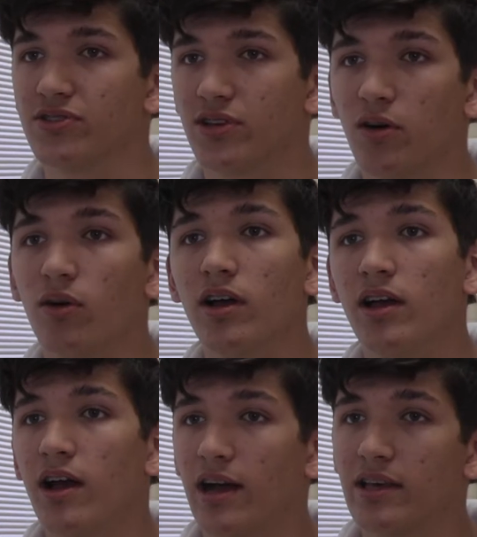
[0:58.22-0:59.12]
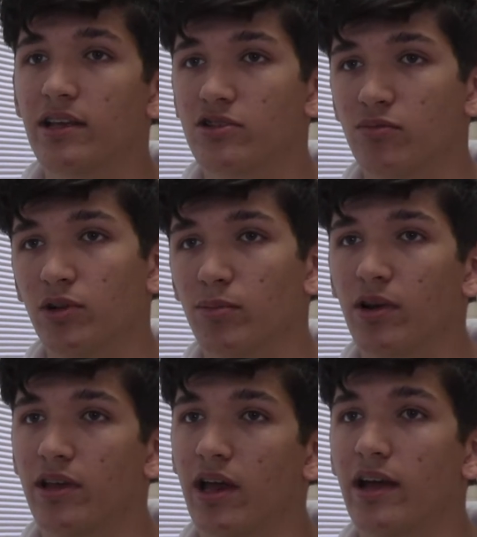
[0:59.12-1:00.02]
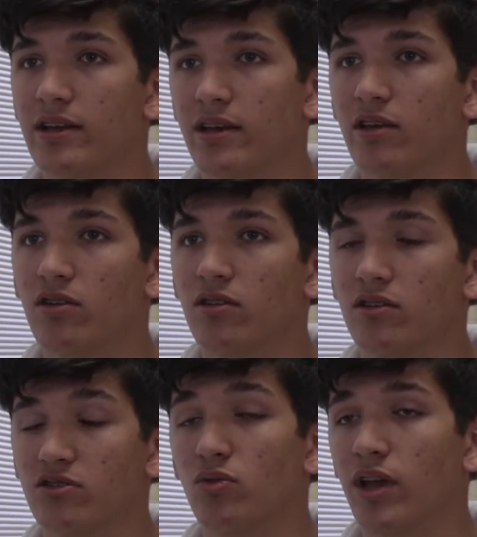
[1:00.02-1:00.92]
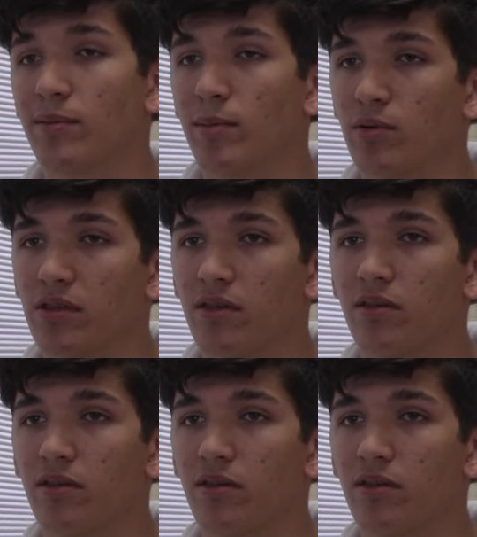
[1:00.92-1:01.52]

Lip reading: So I think it's a really brilliant idea that the school came up with.